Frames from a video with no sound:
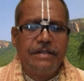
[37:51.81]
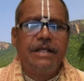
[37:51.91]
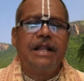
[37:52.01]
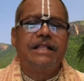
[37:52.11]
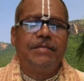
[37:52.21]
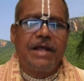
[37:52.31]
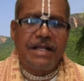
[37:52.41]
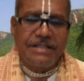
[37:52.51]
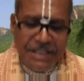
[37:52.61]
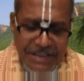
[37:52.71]
Then Nanda
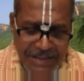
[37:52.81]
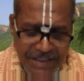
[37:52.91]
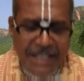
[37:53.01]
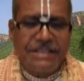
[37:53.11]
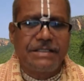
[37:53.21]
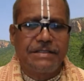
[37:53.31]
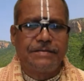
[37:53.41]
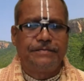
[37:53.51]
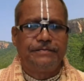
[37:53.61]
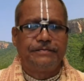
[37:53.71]
Maharaj says, yes.